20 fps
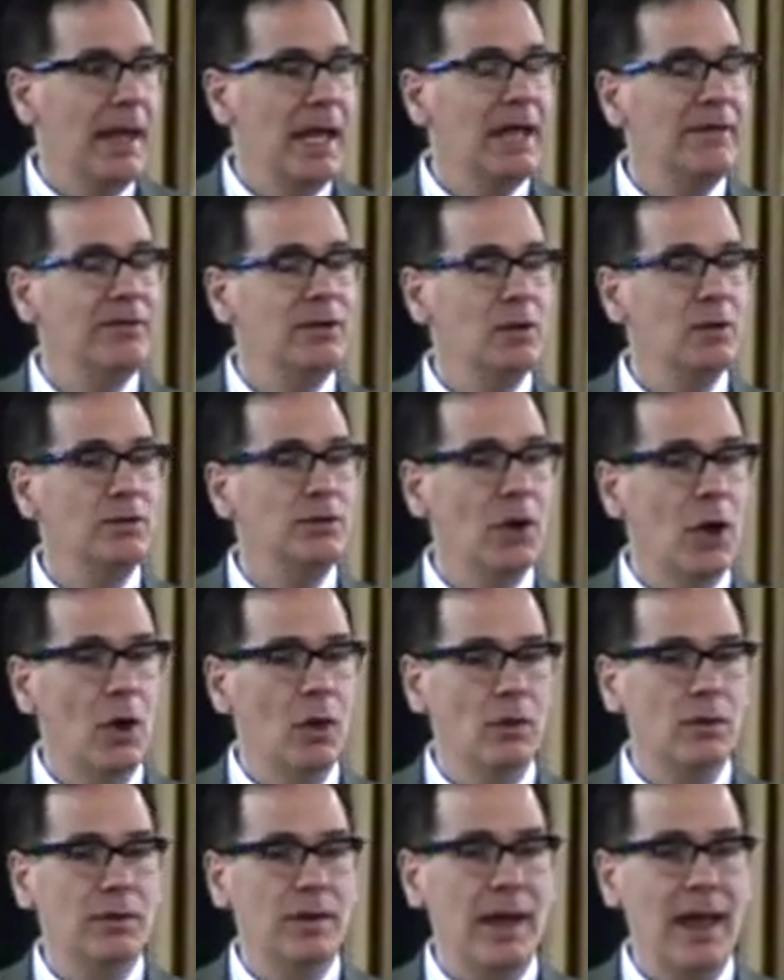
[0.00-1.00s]
if you
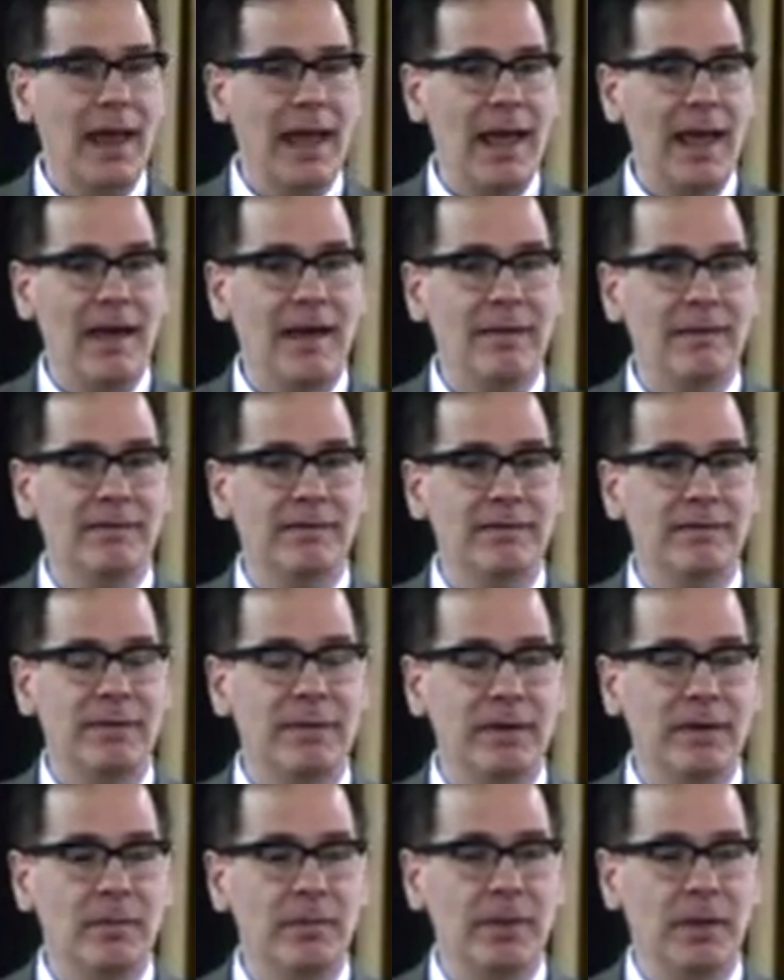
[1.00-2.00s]
don't have
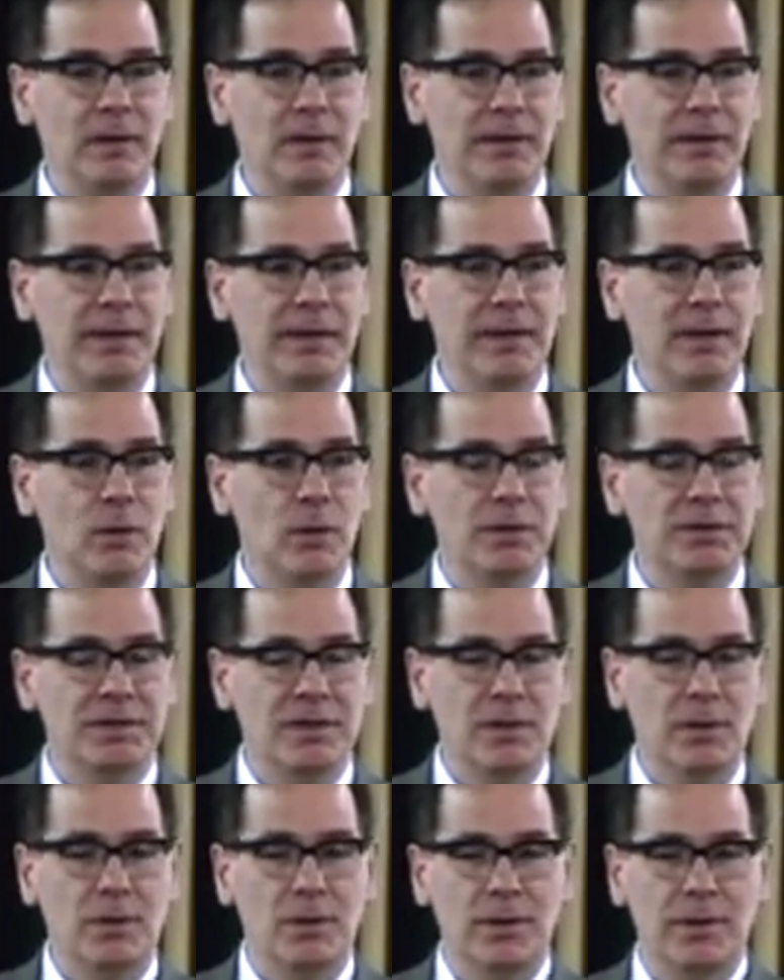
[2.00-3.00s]
the ability or
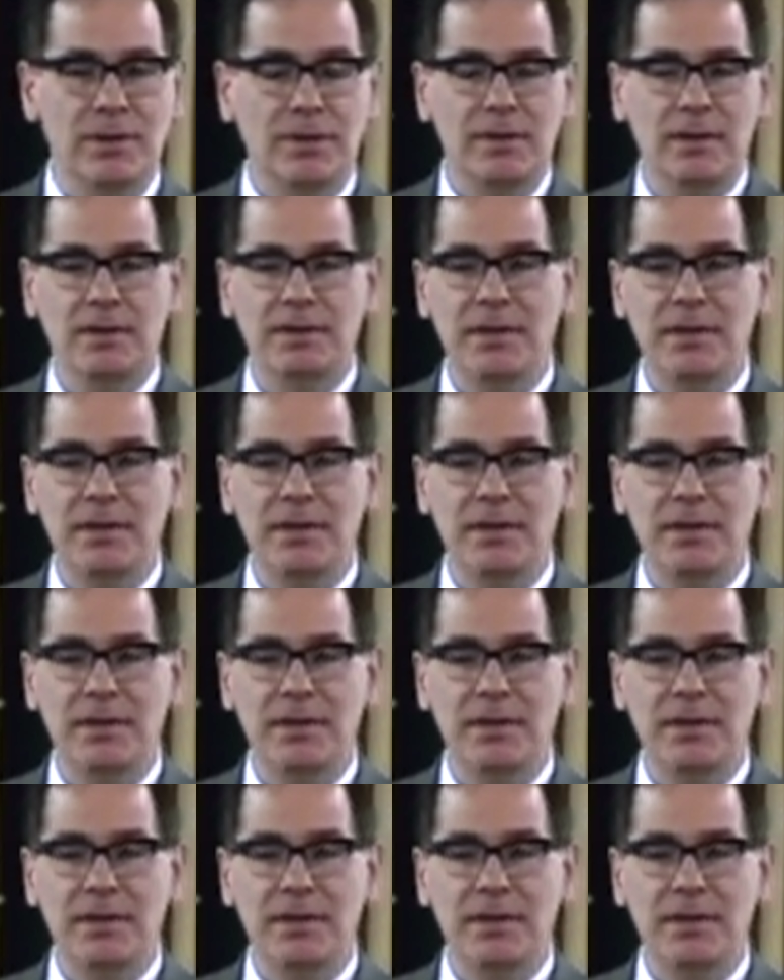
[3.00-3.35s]
to